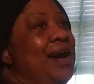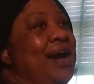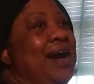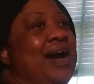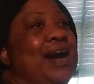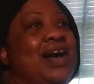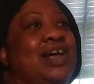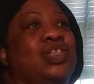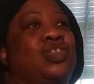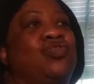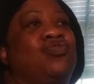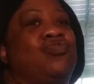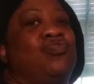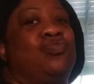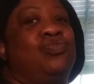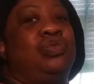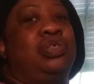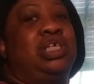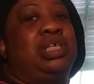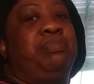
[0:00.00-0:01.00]
I
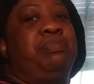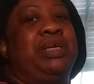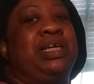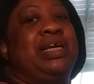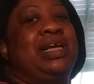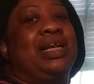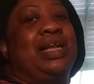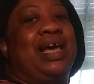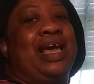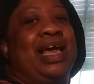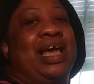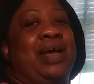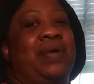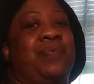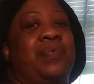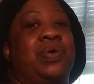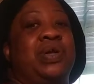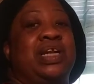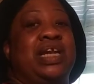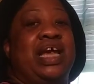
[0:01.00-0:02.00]
truly be glad
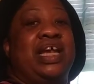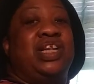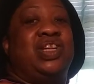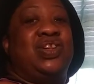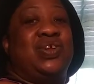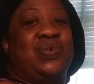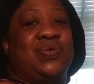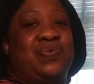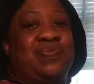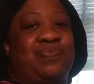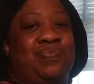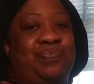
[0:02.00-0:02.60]
when they do.